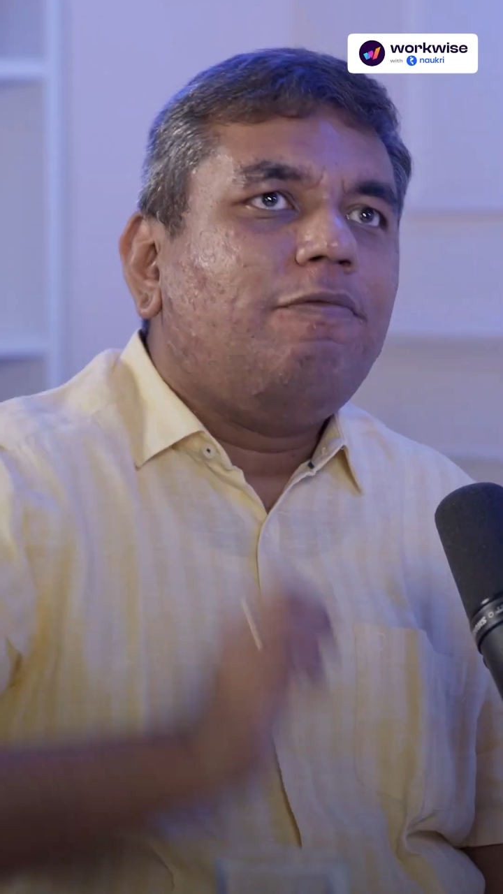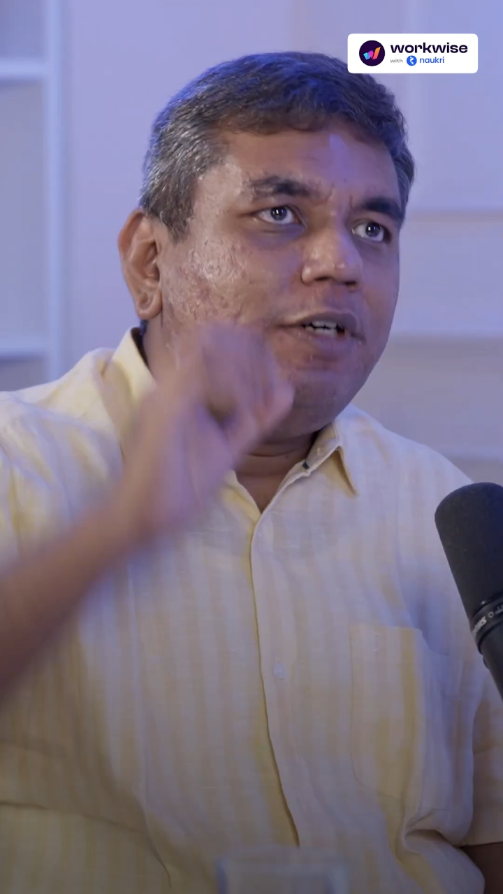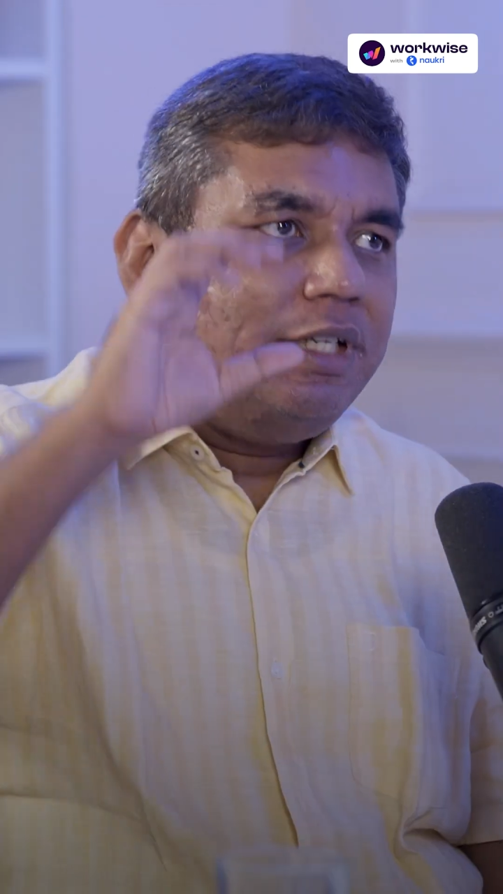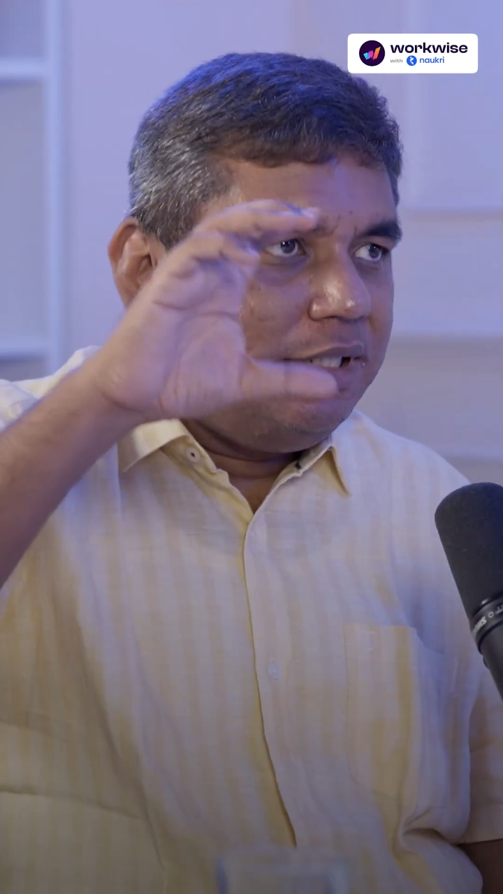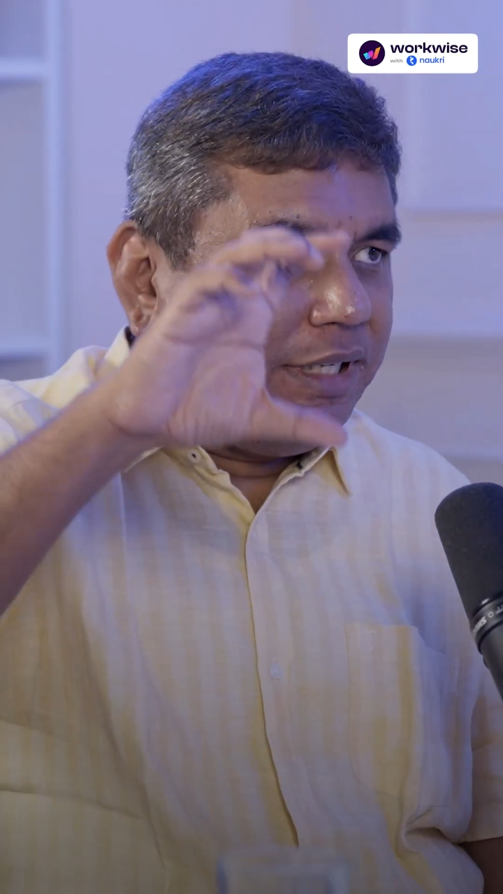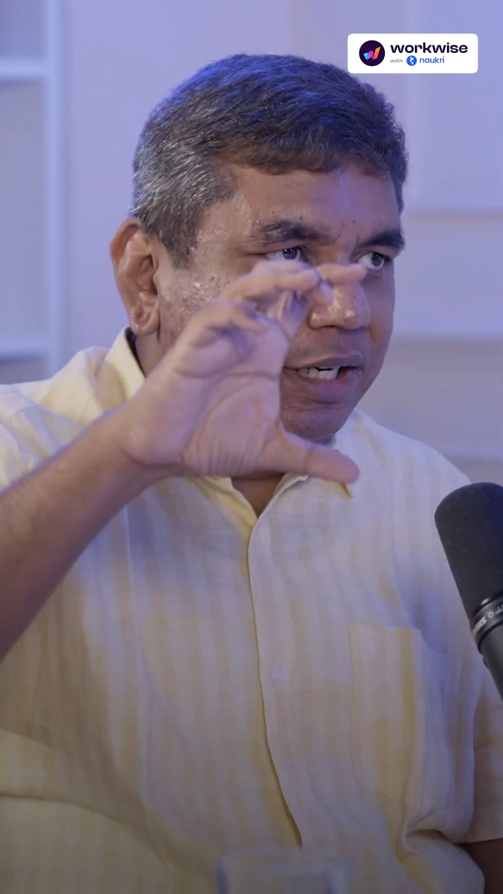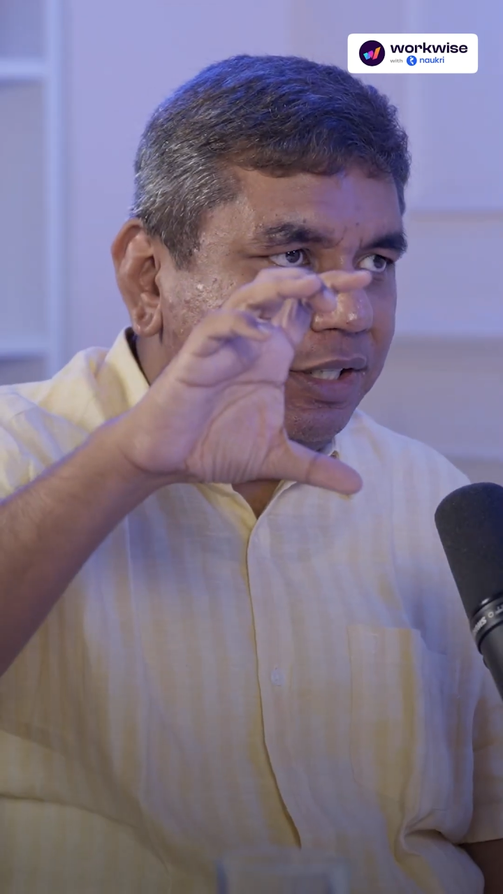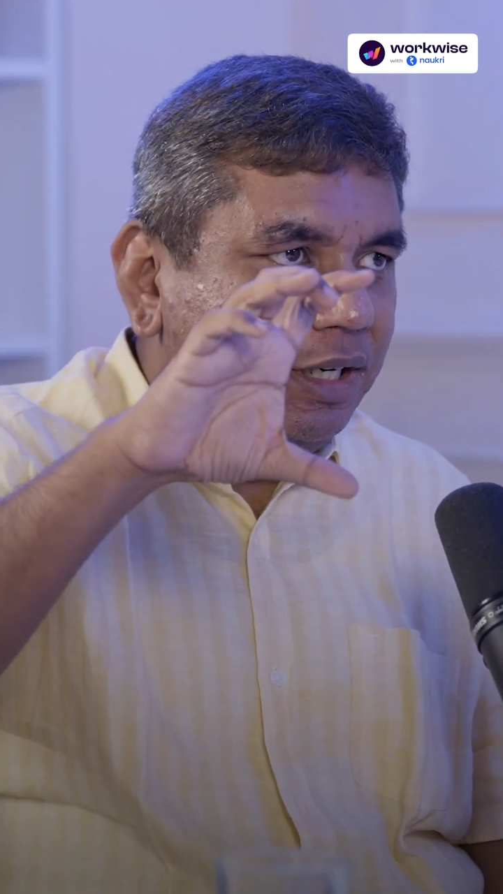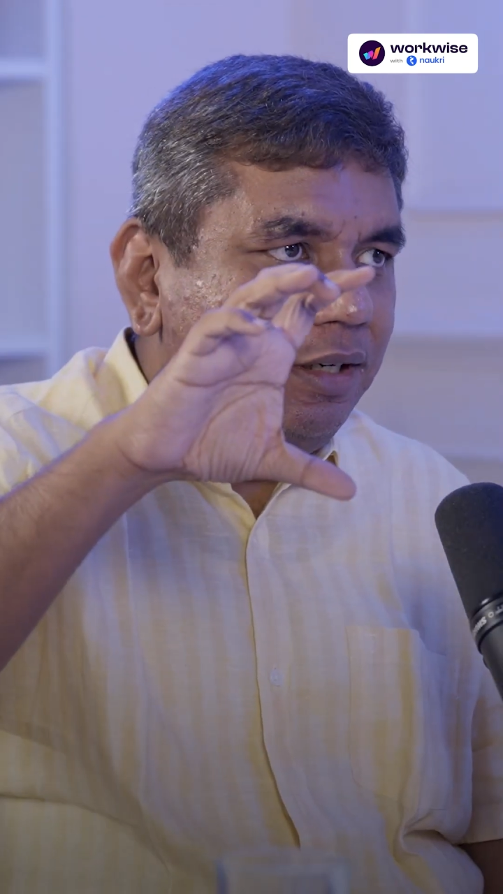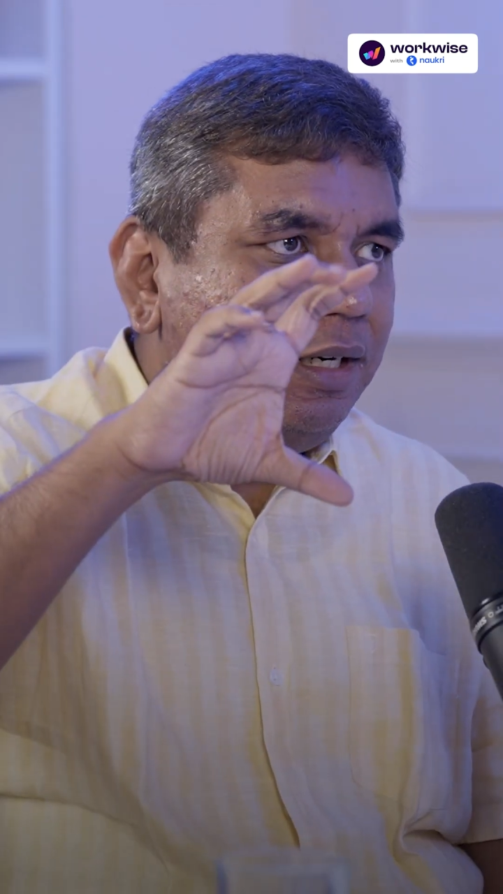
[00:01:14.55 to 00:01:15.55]
The first
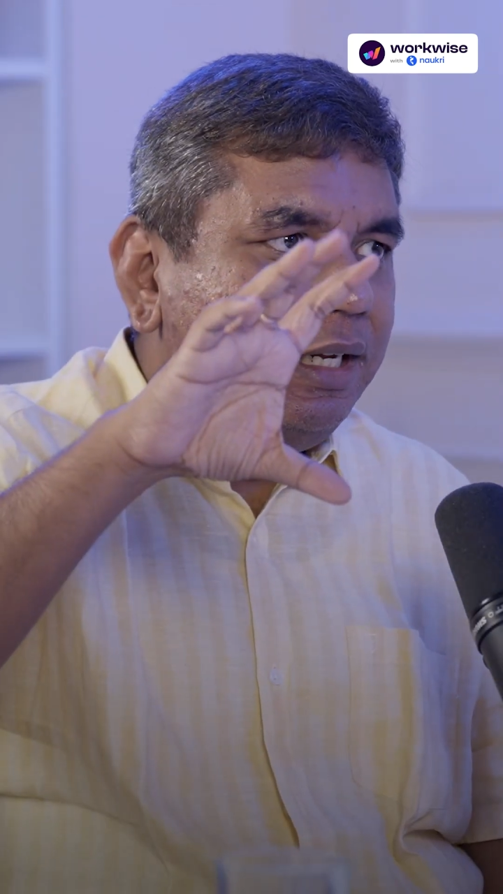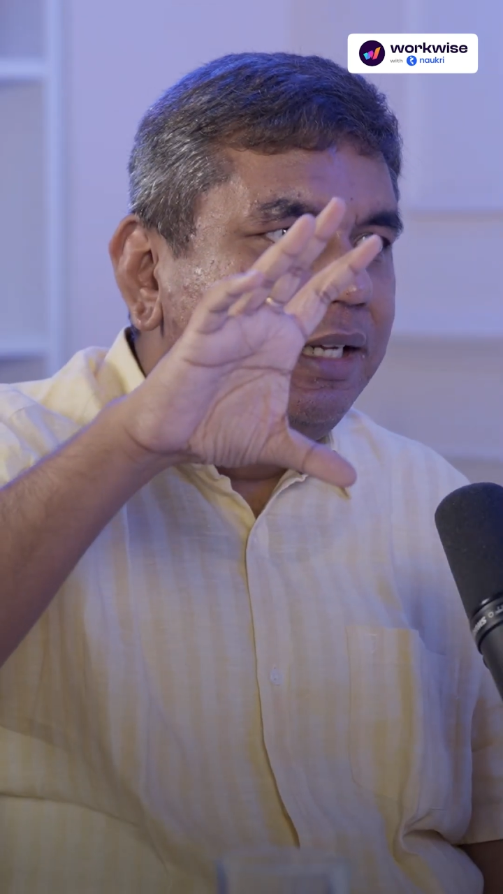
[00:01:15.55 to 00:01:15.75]
section